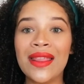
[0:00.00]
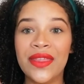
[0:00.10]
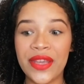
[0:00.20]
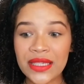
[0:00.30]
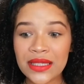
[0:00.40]

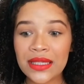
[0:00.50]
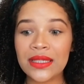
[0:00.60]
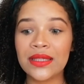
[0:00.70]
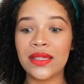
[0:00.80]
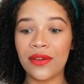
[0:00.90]
this
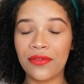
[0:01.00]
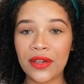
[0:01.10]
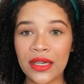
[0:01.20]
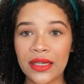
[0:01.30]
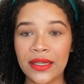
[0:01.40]
is
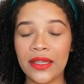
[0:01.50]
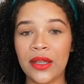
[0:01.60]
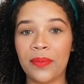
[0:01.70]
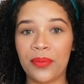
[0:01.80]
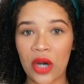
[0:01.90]
definitely the
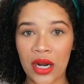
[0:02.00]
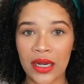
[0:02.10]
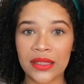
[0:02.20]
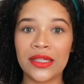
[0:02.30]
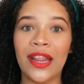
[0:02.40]

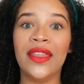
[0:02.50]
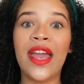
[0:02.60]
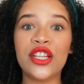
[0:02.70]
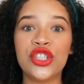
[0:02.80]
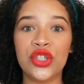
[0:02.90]
products
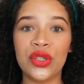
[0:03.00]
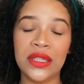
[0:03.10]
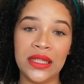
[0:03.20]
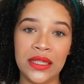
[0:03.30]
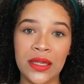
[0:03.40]
that you
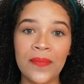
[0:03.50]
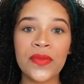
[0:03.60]
need